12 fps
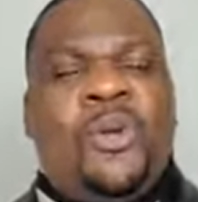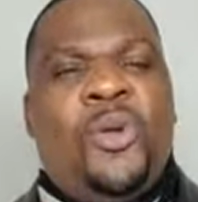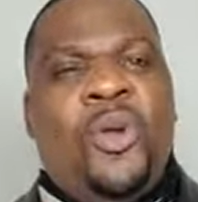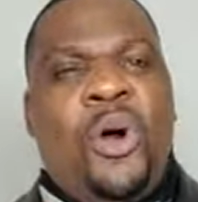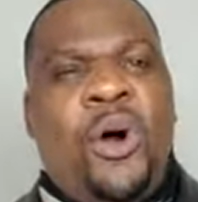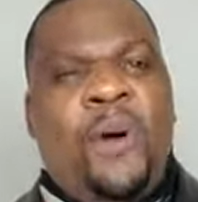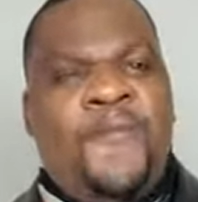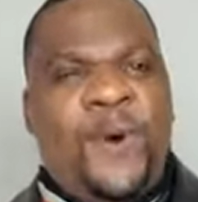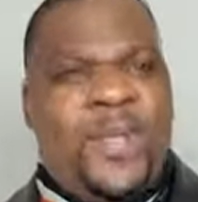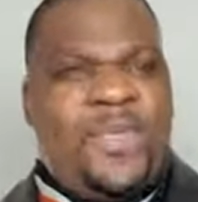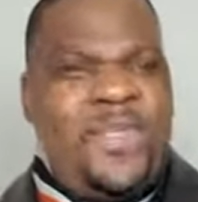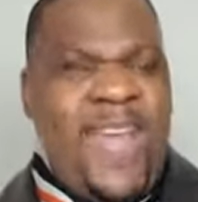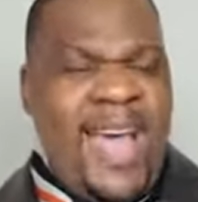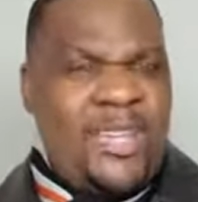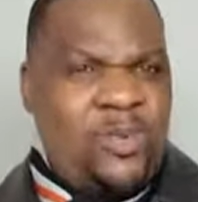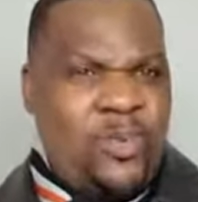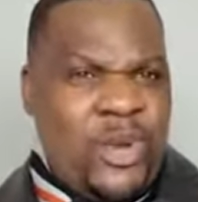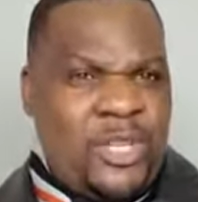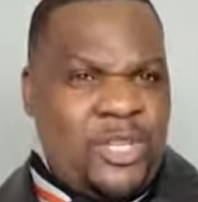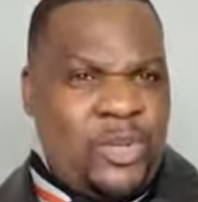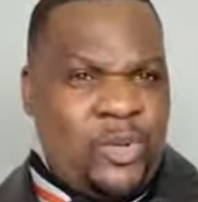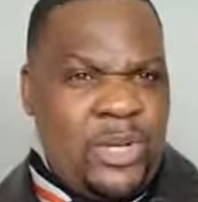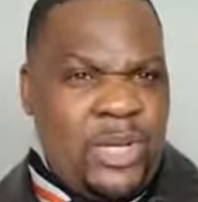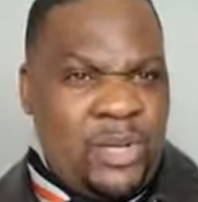go for that which
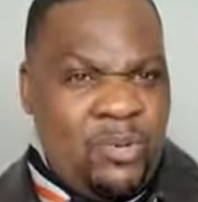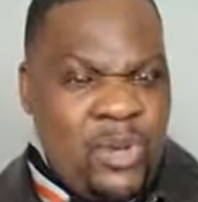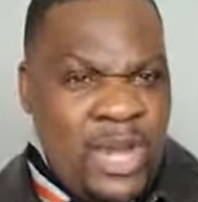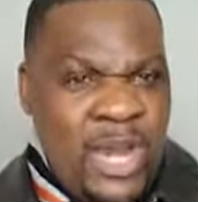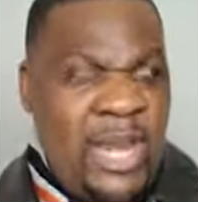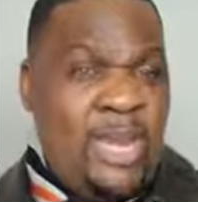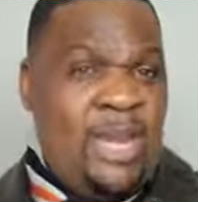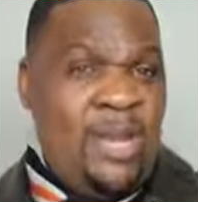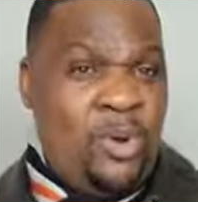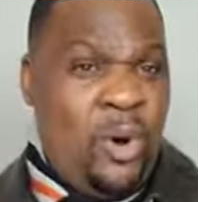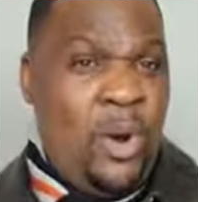you need